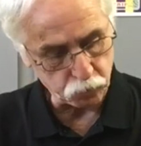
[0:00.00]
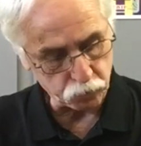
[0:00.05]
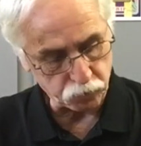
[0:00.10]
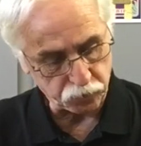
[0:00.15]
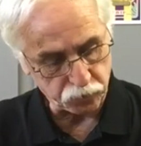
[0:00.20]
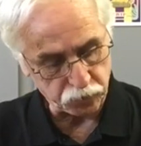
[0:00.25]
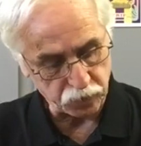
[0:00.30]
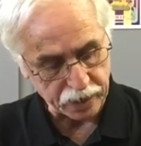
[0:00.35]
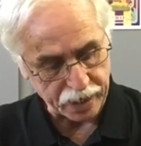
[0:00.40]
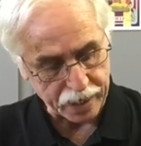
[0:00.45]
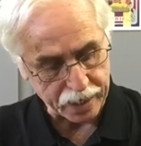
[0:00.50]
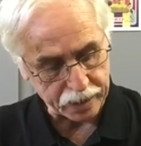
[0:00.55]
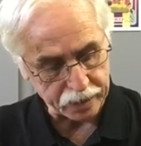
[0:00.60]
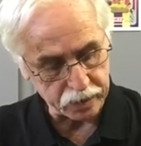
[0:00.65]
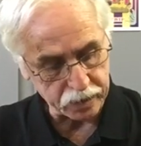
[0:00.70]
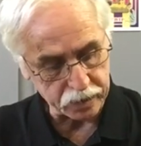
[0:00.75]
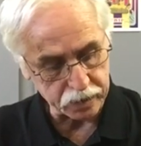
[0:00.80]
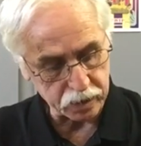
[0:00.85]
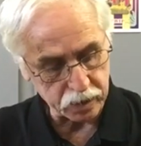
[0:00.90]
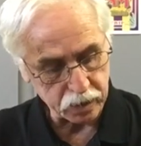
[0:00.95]

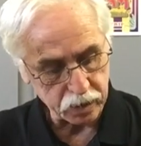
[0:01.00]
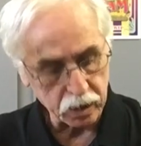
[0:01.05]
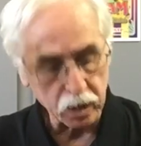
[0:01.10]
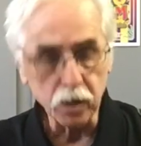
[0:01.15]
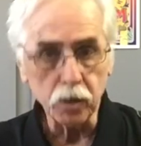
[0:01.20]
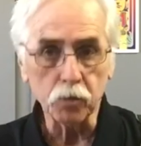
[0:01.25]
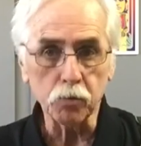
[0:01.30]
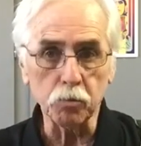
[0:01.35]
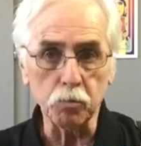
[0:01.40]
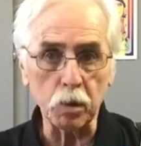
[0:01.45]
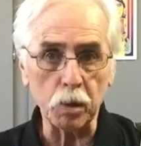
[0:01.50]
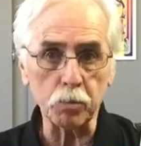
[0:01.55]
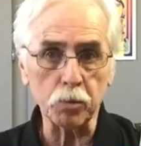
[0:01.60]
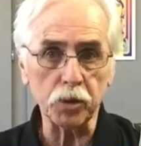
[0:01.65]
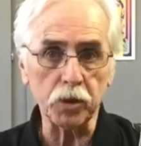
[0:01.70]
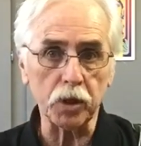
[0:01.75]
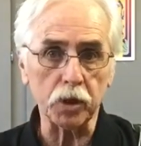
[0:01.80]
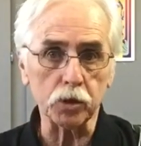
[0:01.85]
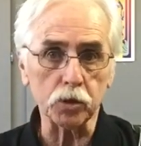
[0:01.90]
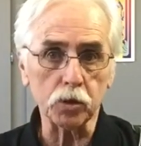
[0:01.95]
flattened, remember
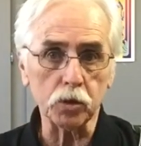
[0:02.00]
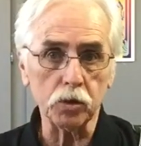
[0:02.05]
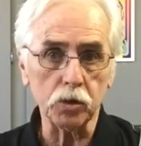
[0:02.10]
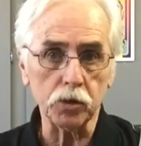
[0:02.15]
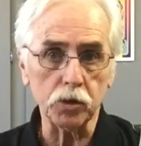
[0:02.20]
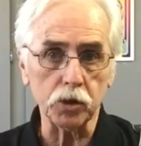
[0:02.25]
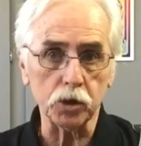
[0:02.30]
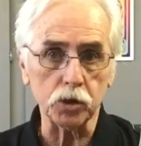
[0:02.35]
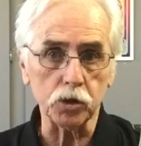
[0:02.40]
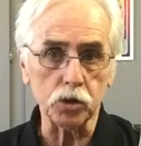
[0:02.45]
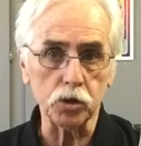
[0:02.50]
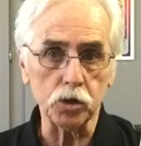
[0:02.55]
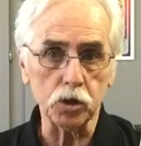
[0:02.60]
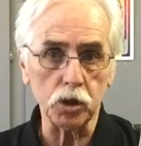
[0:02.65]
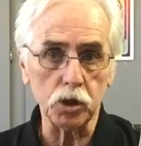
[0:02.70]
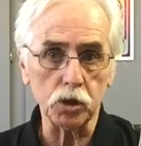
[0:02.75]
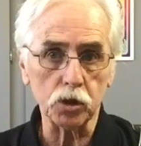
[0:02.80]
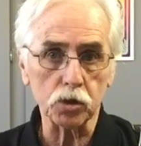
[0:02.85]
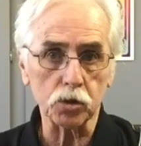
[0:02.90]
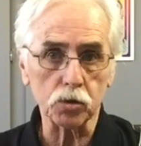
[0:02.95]
that the G
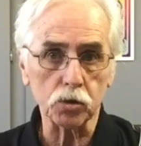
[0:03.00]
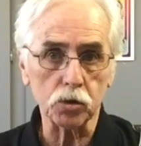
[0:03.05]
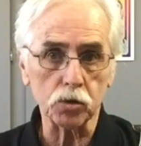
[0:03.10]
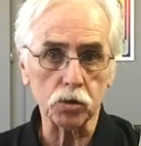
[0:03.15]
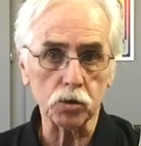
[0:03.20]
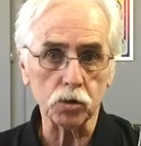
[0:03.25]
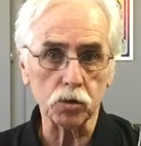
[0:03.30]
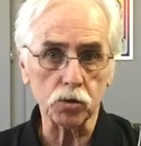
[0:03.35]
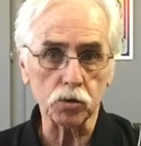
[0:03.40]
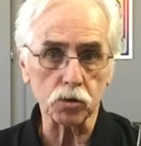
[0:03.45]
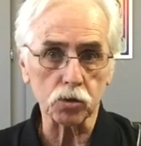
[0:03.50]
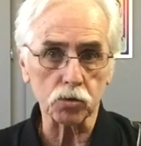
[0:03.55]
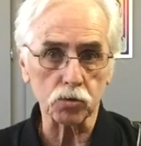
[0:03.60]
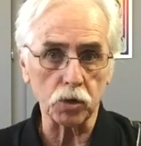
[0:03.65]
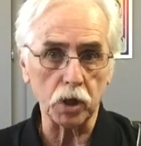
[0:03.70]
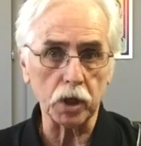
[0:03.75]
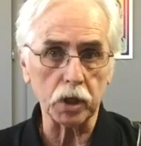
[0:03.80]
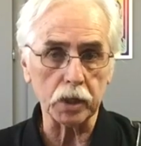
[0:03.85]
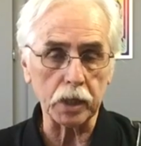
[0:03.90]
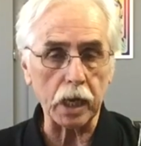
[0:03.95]

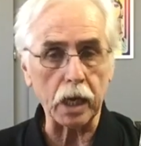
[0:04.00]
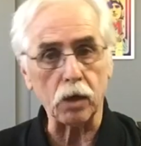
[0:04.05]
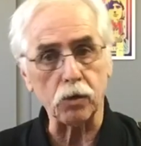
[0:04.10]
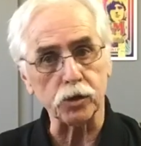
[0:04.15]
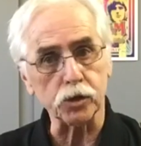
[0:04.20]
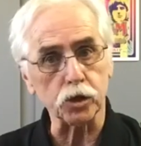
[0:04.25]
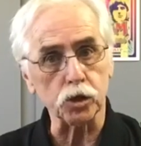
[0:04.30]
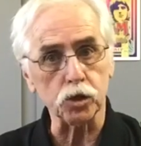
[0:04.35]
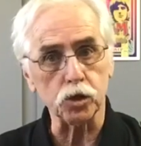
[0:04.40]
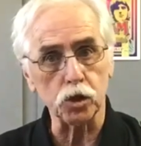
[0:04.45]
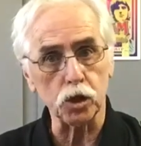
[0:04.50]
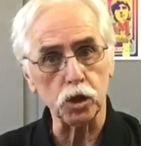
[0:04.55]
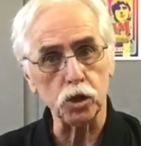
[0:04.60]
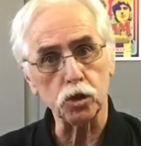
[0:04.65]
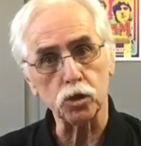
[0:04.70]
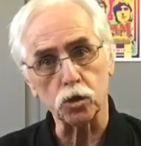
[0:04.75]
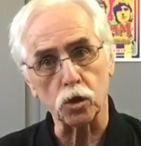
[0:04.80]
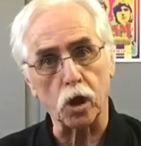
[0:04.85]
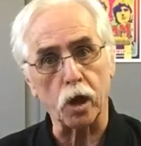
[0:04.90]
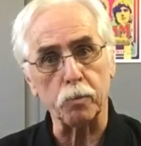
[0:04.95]
string now is a G
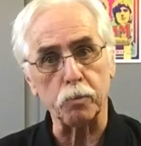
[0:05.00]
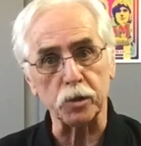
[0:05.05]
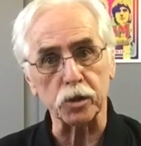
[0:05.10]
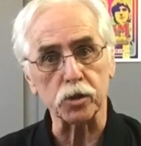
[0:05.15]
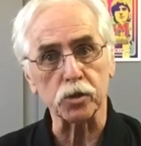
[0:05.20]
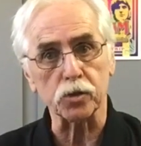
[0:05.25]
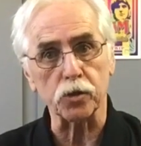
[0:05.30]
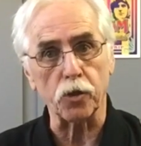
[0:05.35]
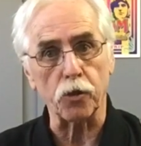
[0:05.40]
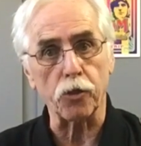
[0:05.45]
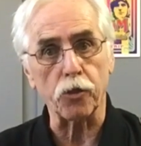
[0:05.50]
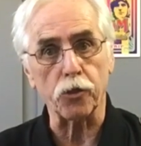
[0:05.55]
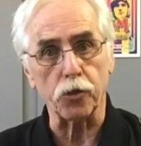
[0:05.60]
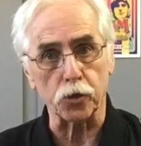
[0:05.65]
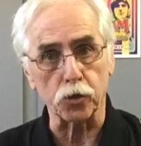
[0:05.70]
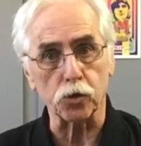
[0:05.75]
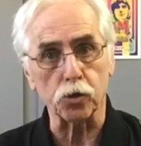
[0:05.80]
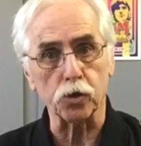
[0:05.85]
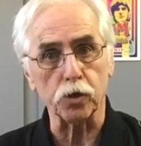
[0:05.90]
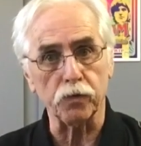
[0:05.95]
sharp. It's the
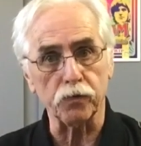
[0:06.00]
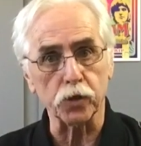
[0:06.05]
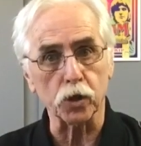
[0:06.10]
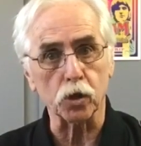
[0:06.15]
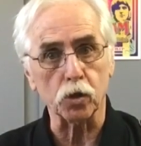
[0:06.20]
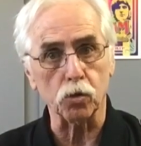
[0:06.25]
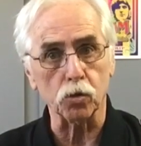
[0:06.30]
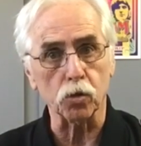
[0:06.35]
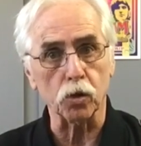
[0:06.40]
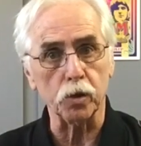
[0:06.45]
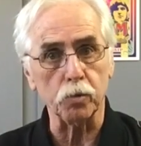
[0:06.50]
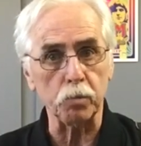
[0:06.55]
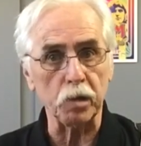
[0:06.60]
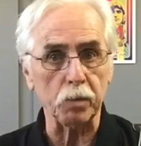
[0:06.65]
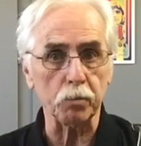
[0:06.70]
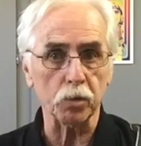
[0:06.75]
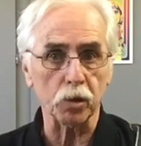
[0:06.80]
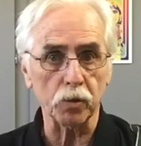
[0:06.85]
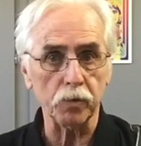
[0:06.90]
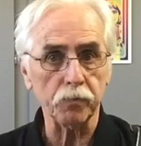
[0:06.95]
third of the chord,
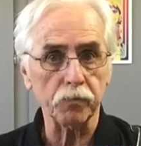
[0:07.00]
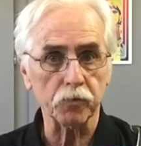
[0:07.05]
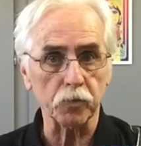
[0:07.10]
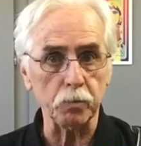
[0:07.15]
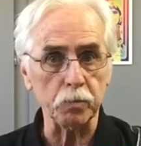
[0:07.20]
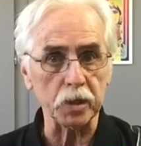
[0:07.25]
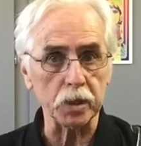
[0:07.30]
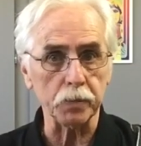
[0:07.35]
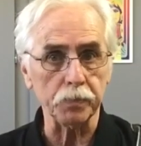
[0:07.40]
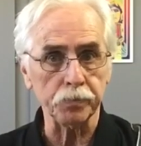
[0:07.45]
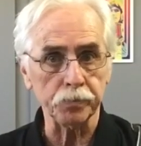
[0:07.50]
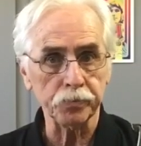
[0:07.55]
remember, from the